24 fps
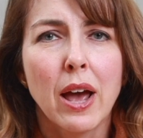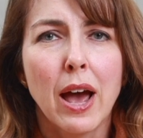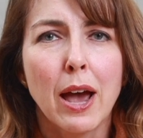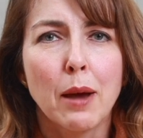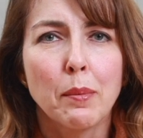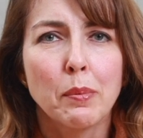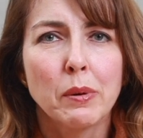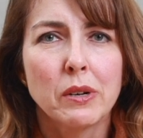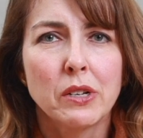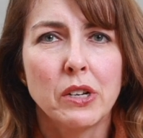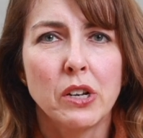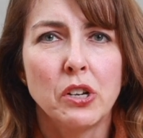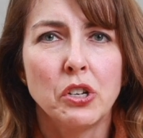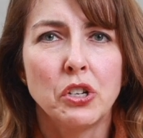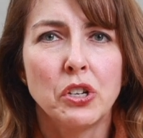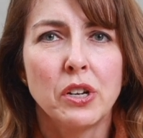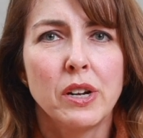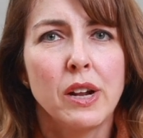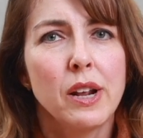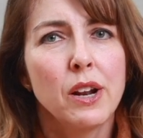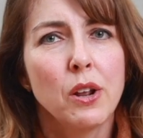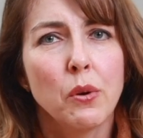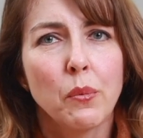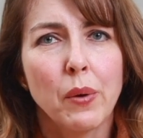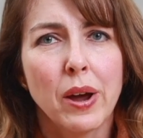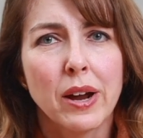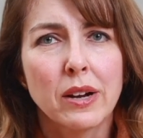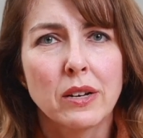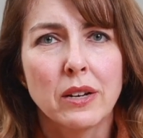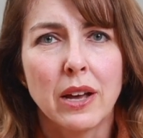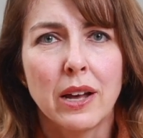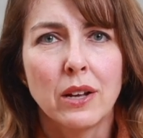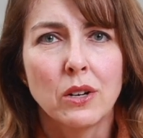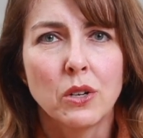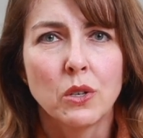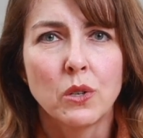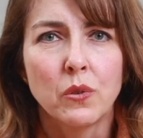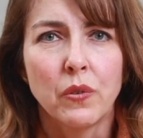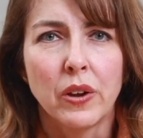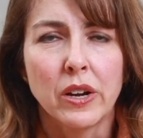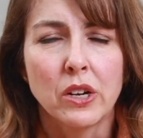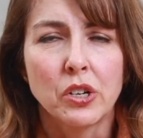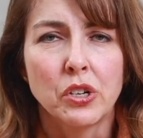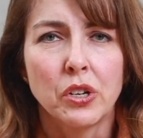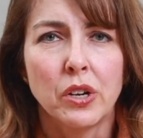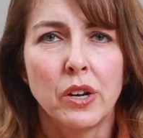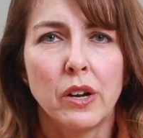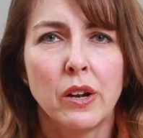hypertension and erectile
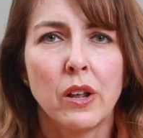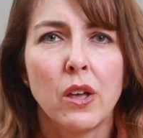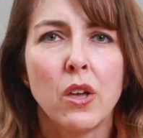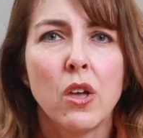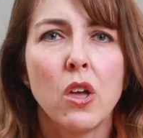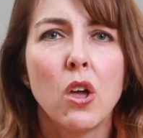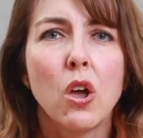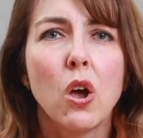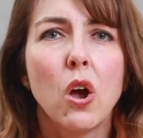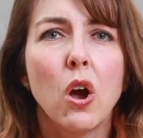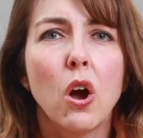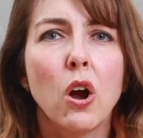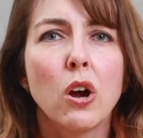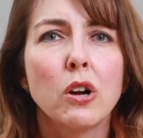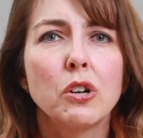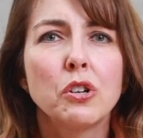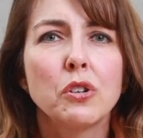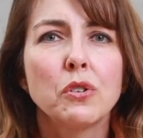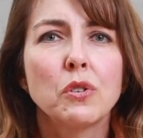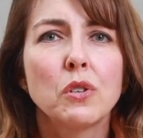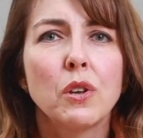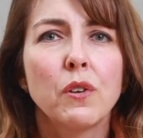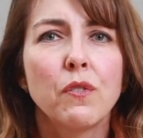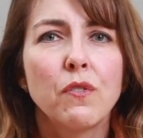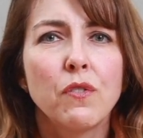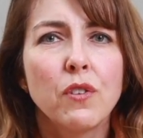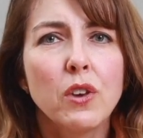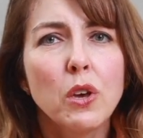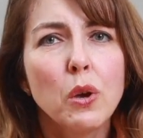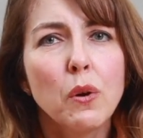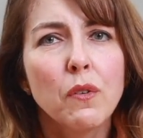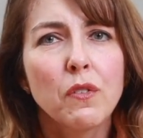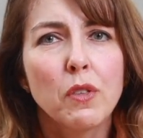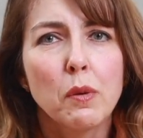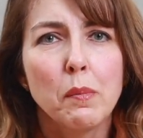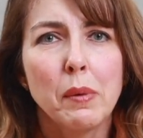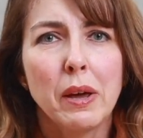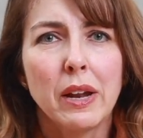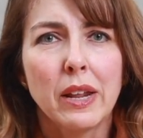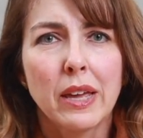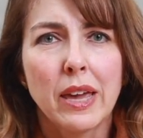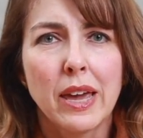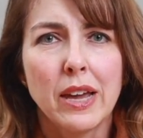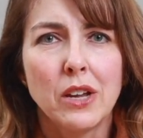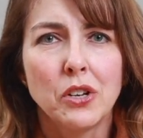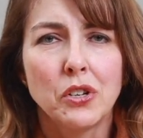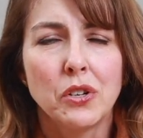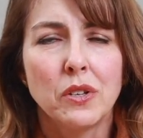dysfunction are just a few of the
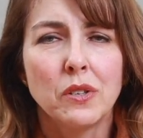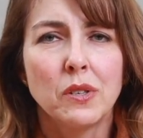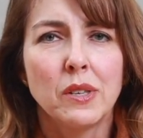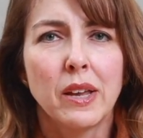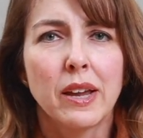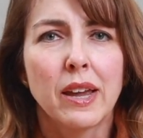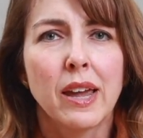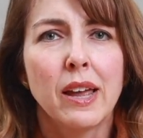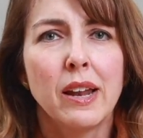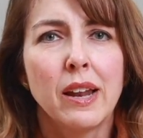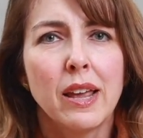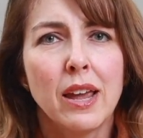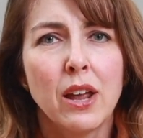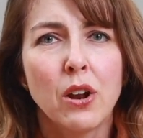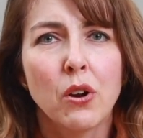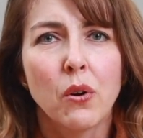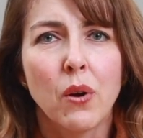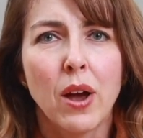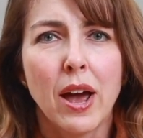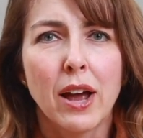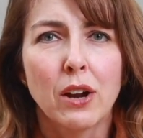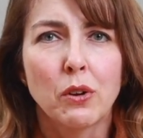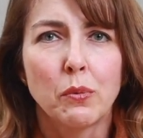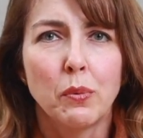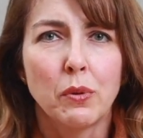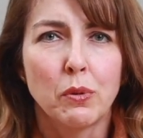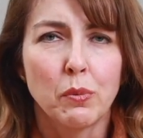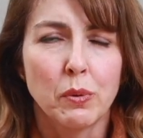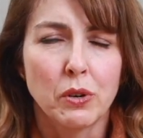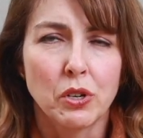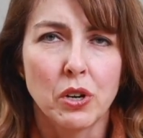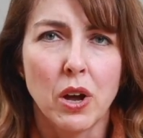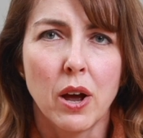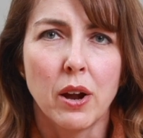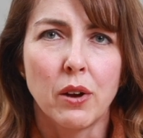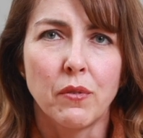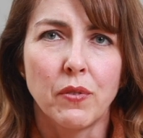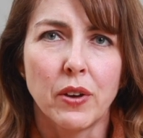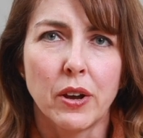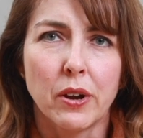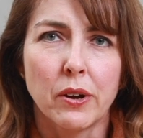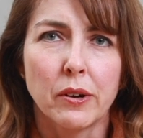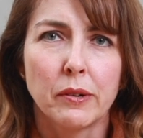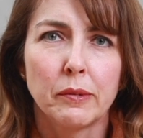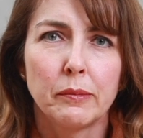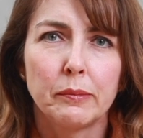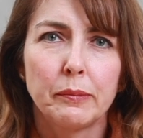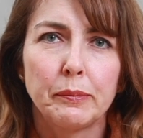medications that can interact with
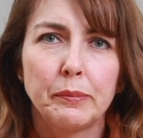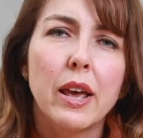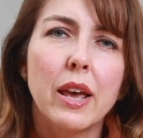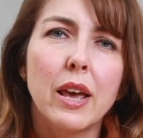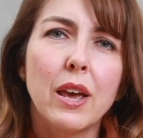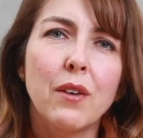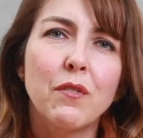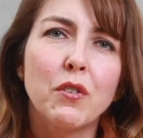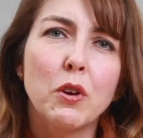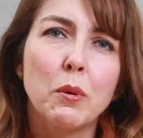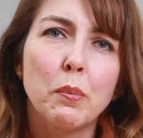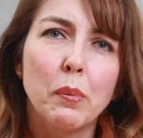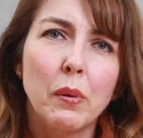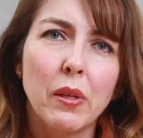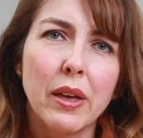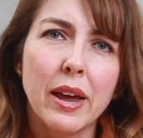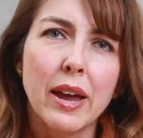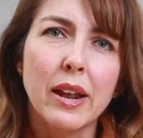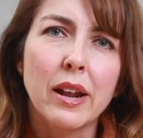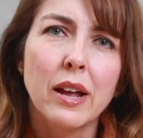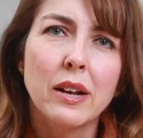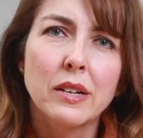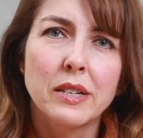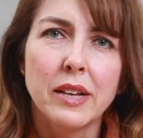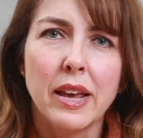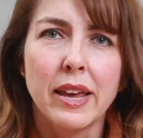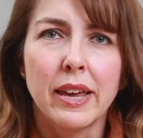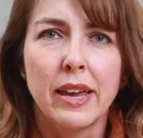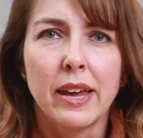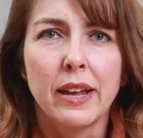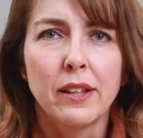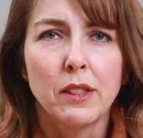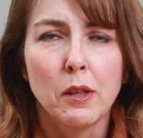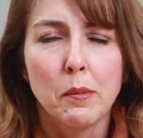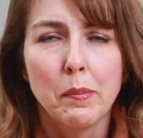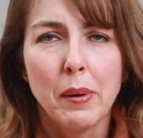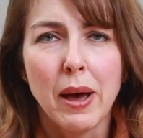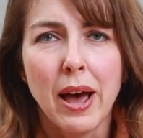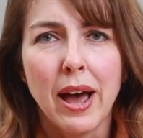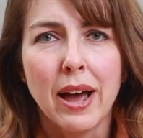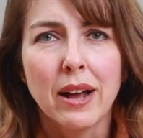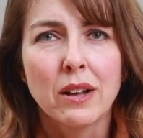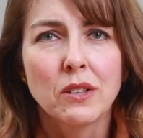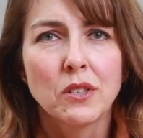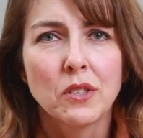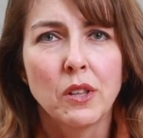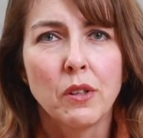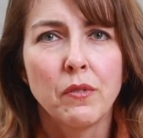ritonavir. If you plan on taking the
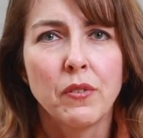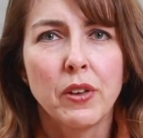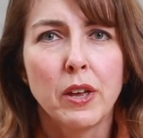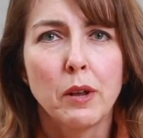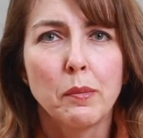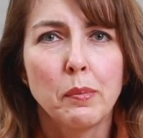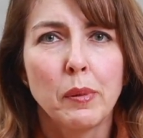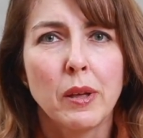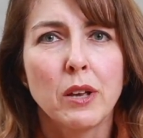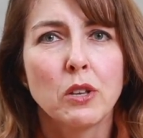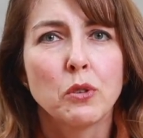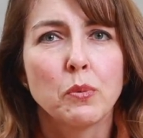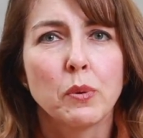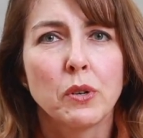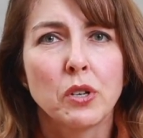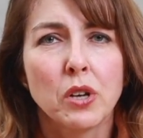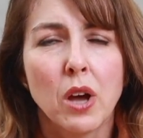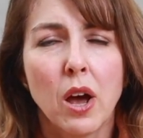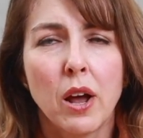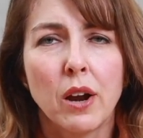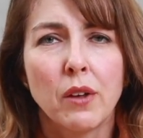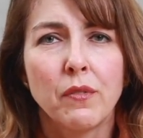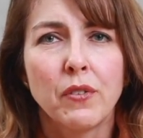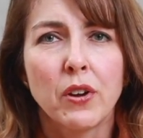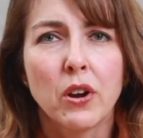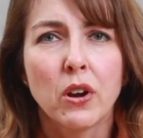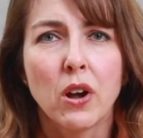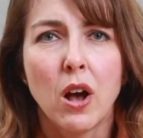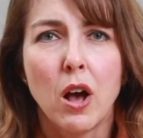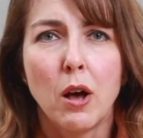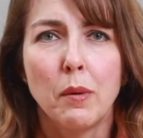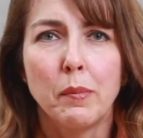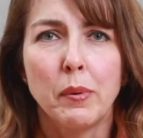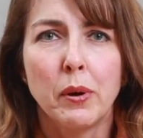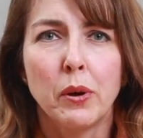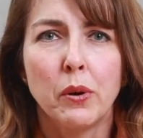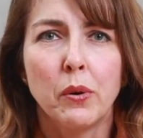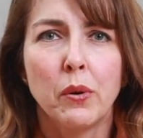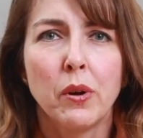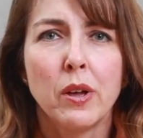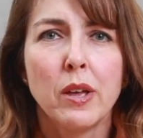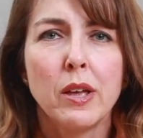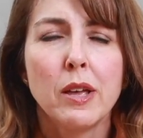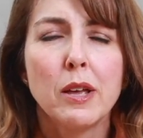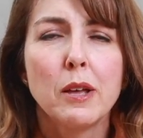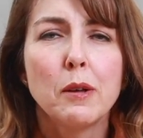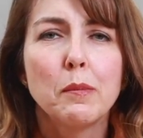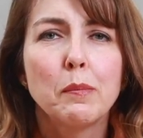Paxlovid plus ritonavir combo,
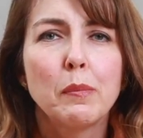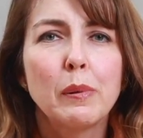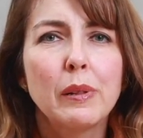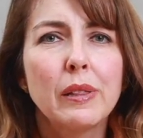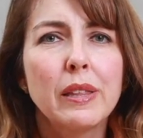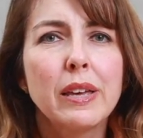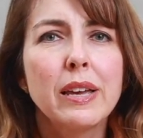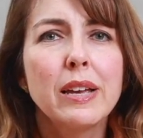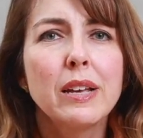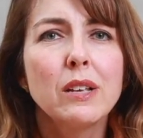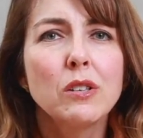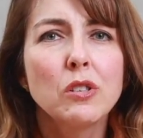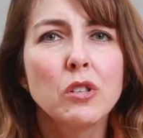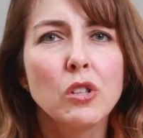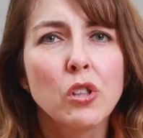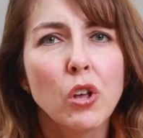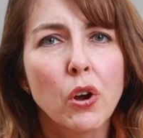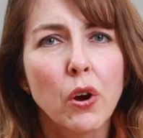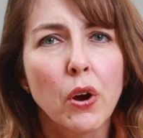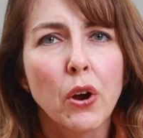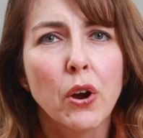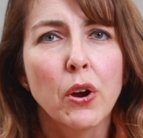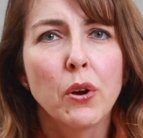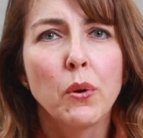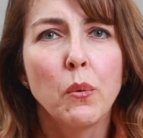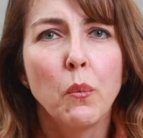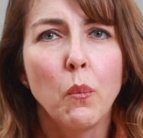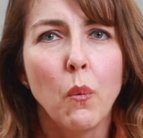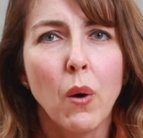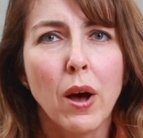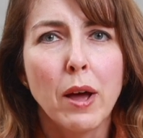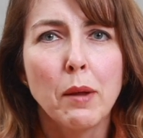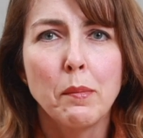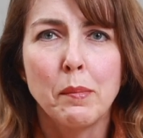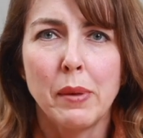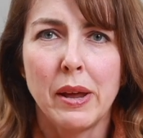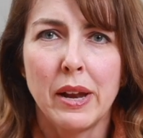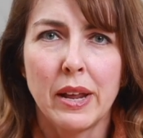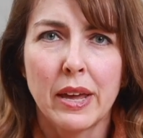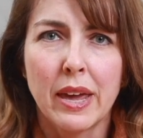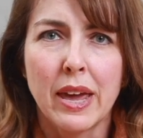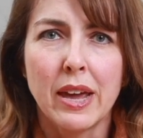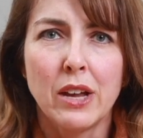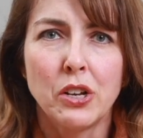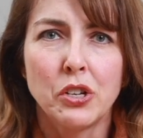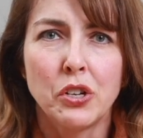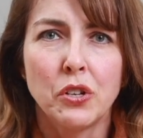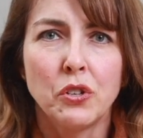please learn what
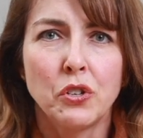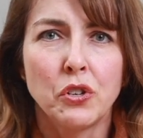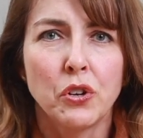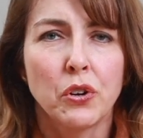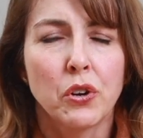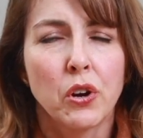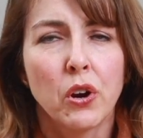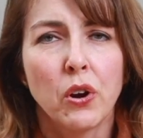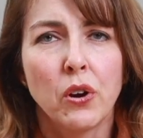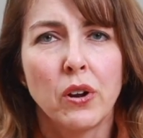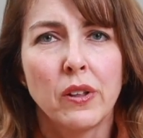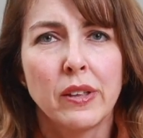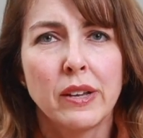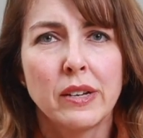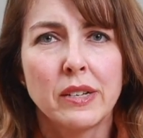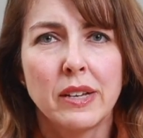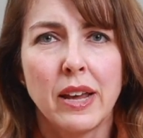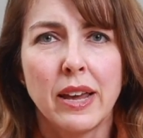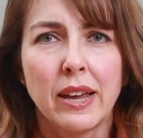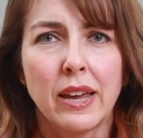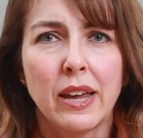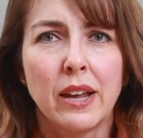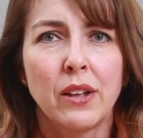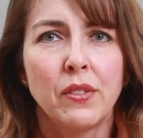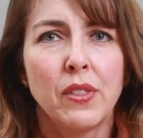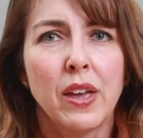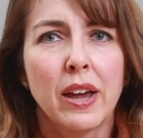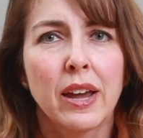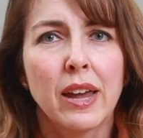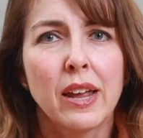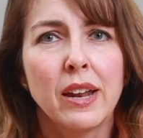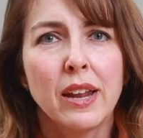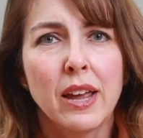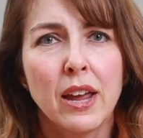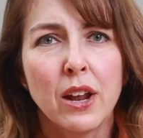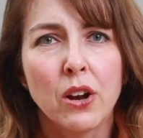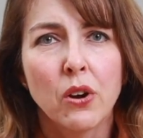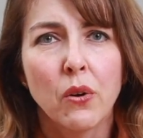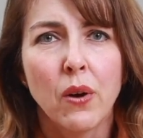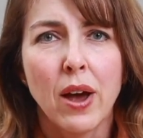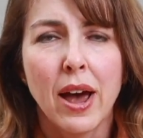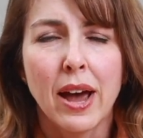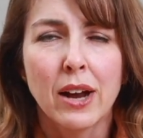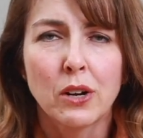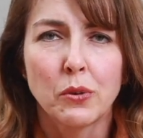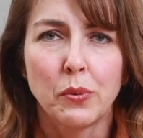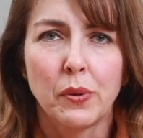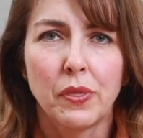medications you're currently taking that can
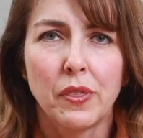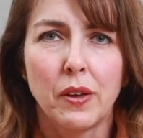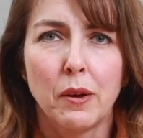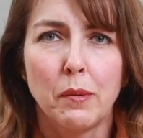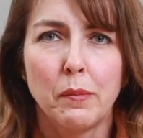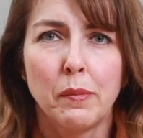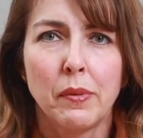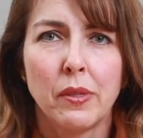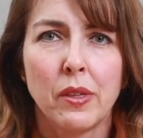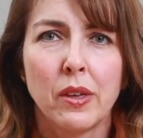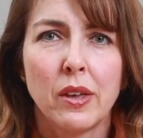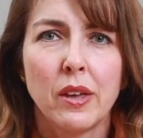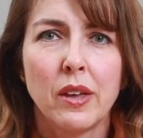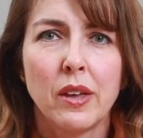interact with them.